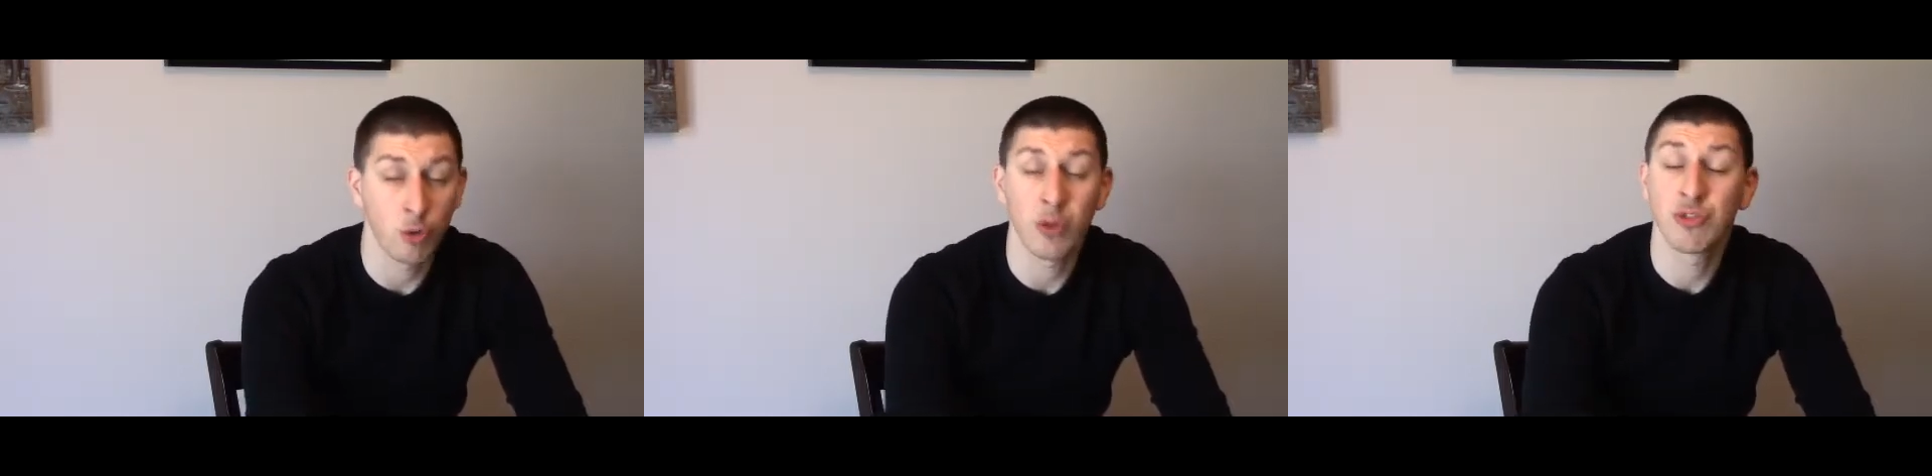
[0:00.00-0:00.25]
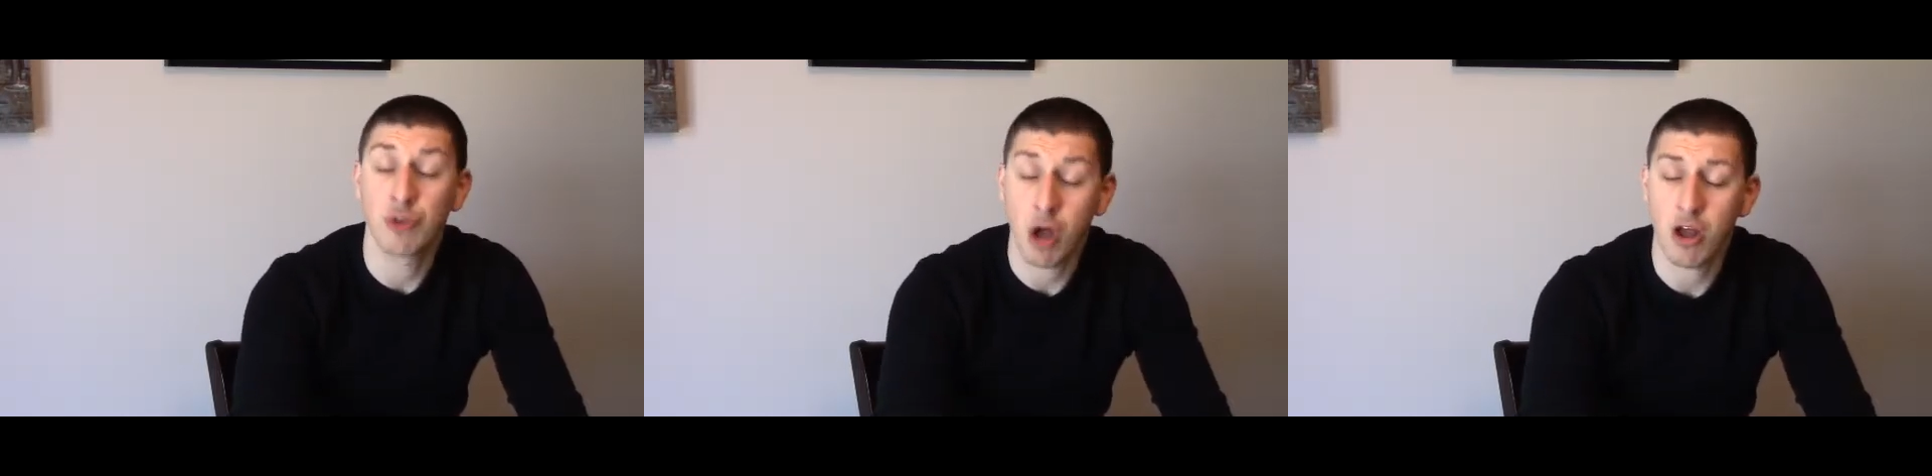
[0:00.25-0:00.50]
to
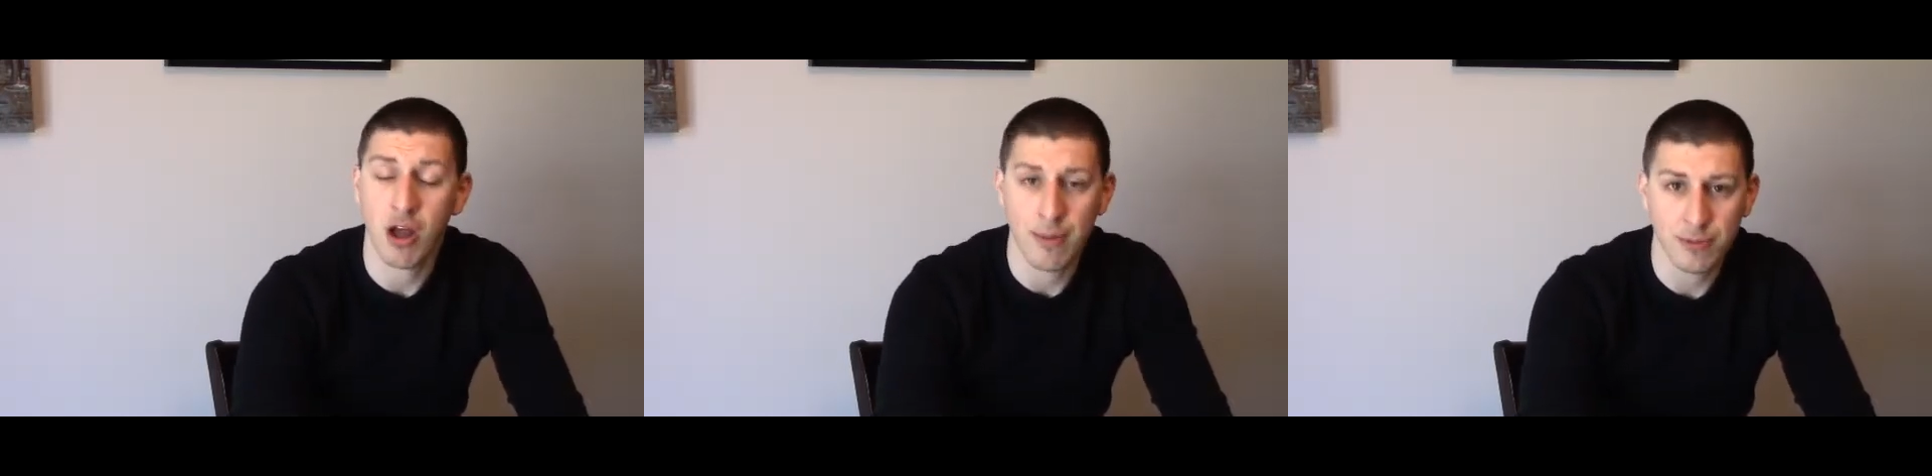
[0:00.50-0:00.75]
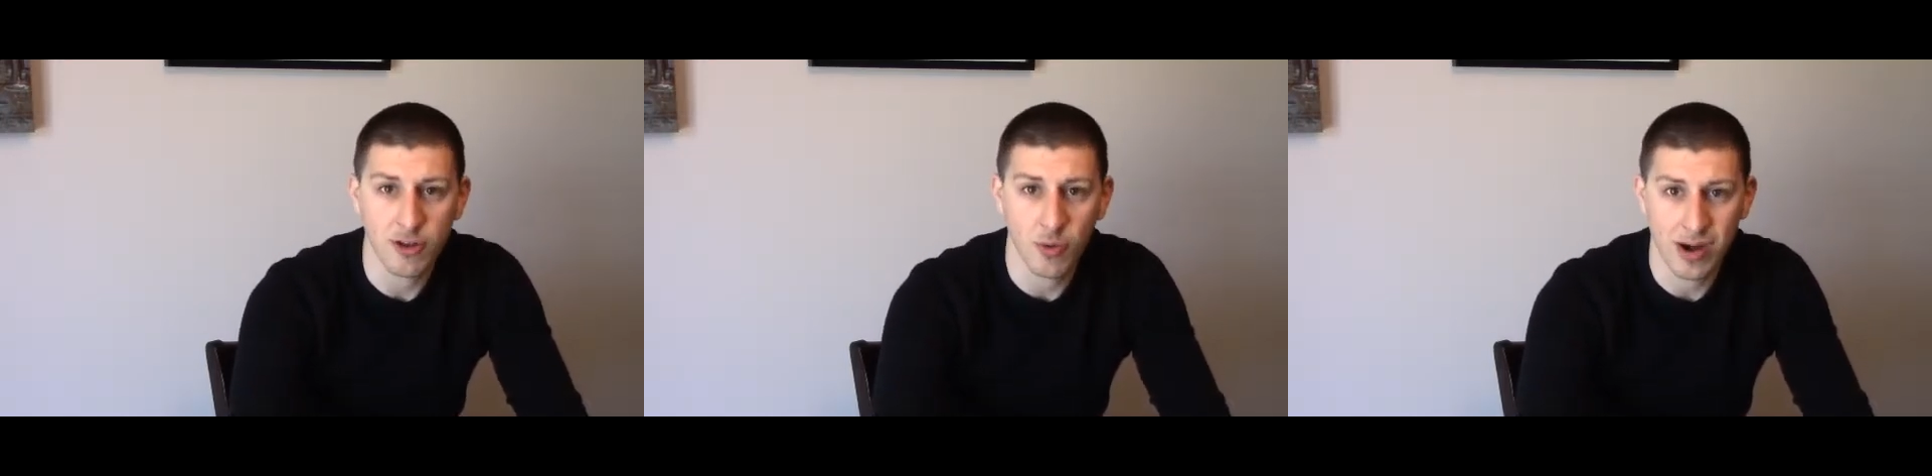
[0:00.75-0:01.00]
withdraw
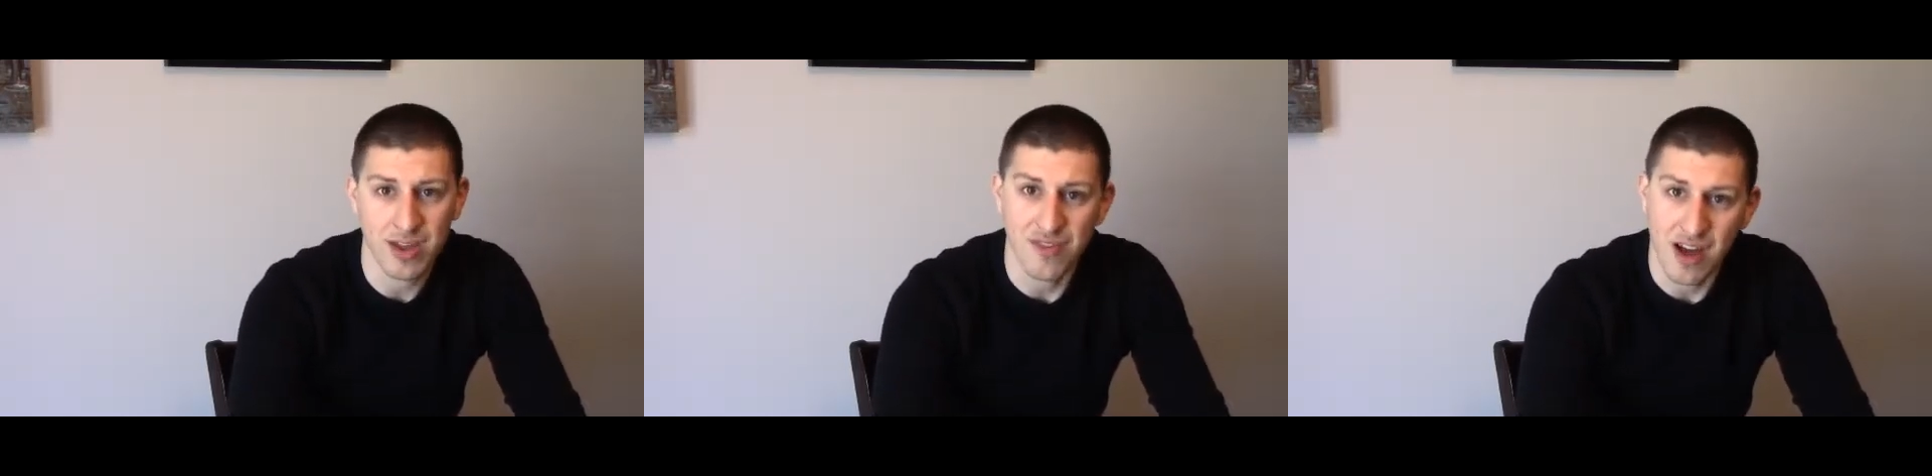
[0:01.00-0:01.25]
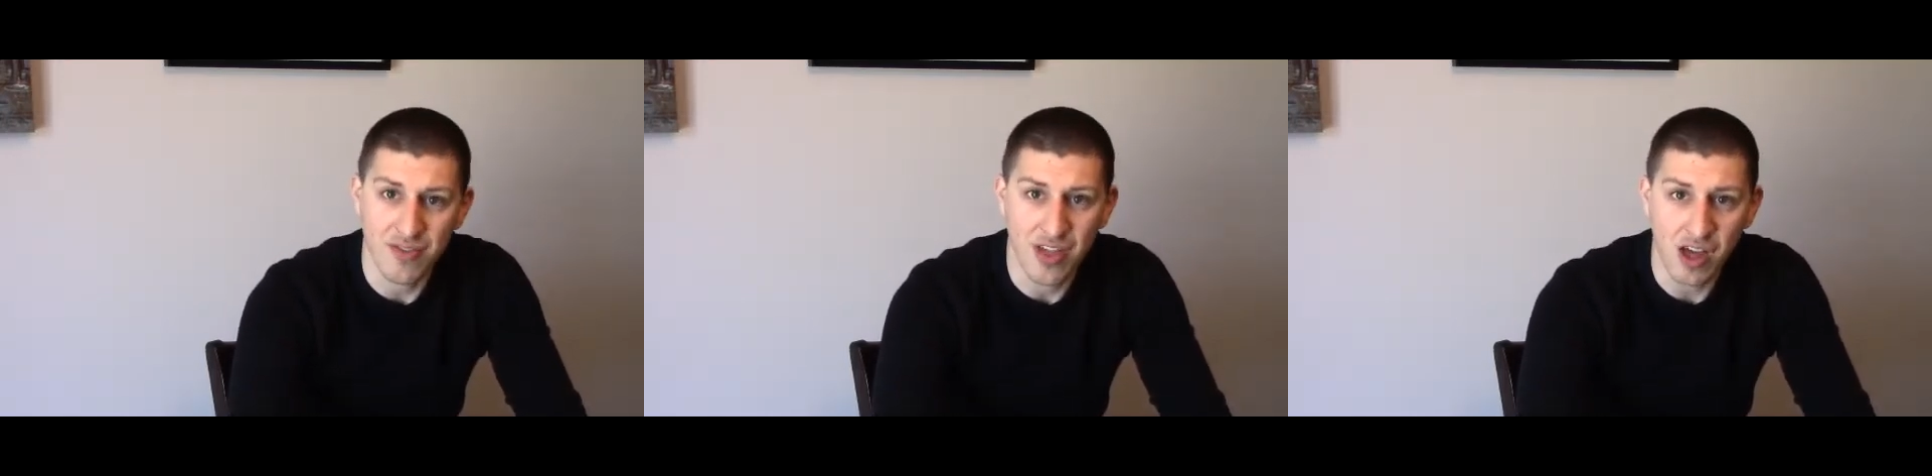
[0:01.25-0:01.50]
up to
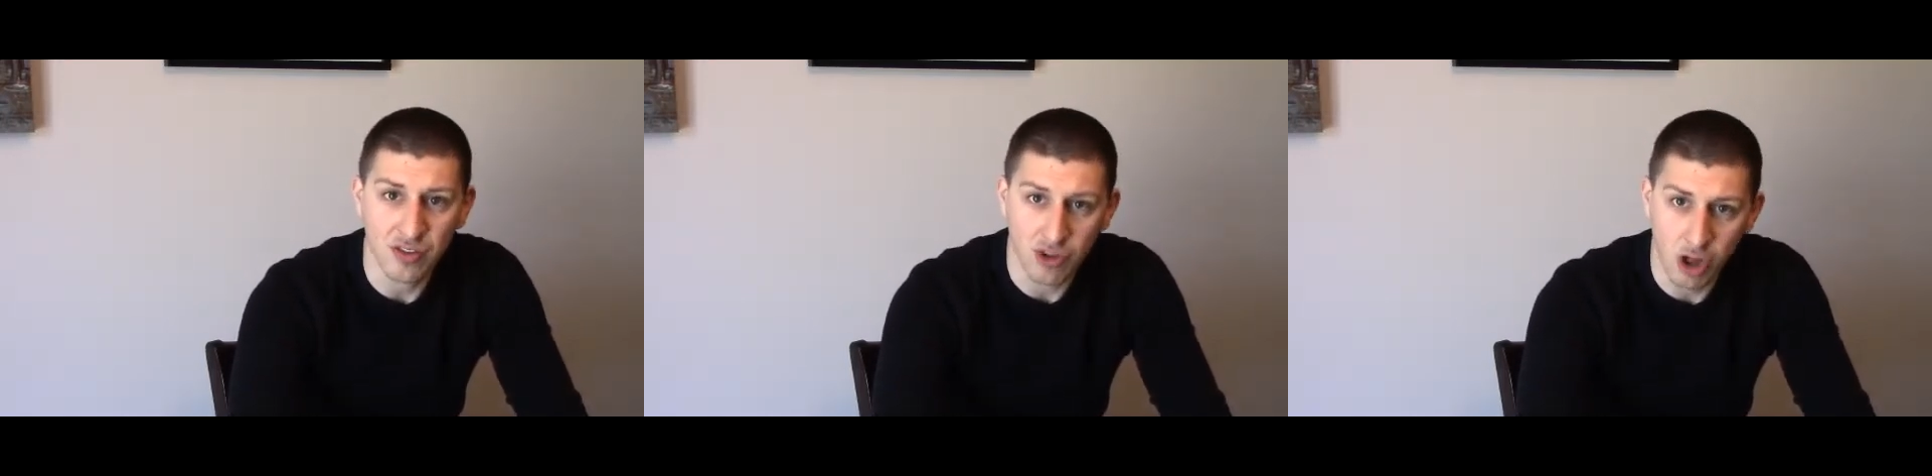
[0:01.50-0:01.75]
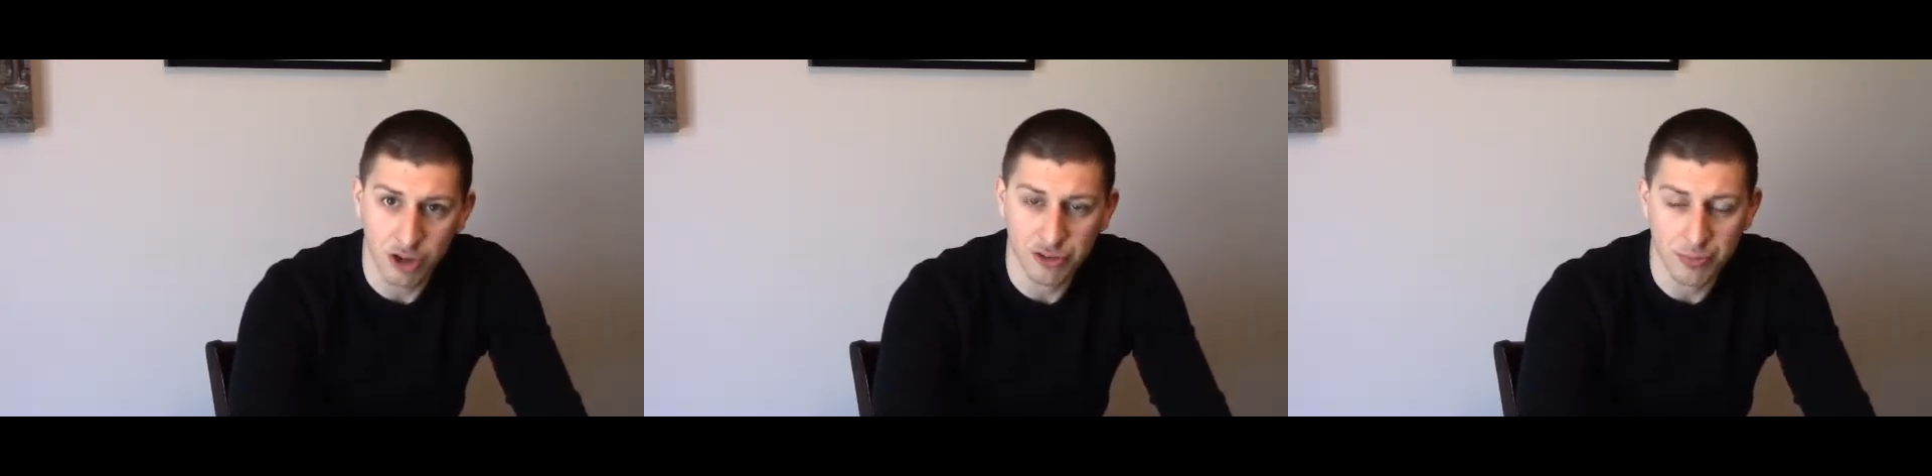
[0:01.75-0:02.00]

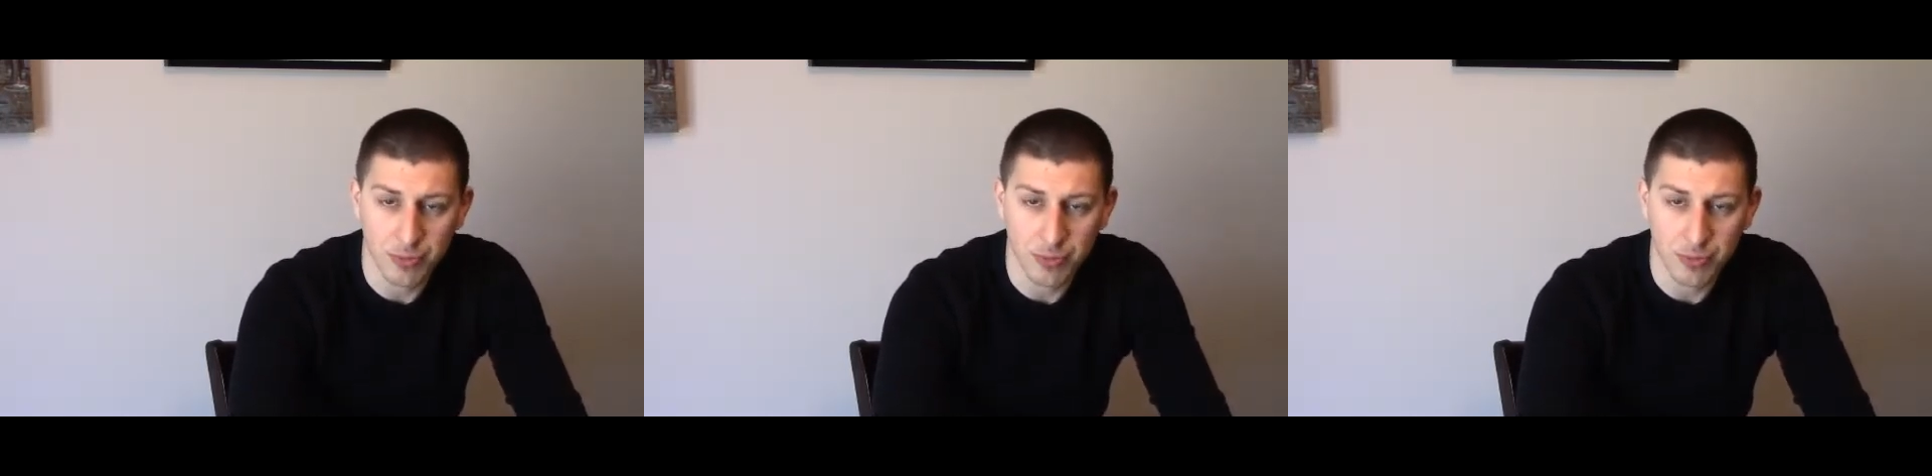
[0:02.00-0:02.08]
$25,000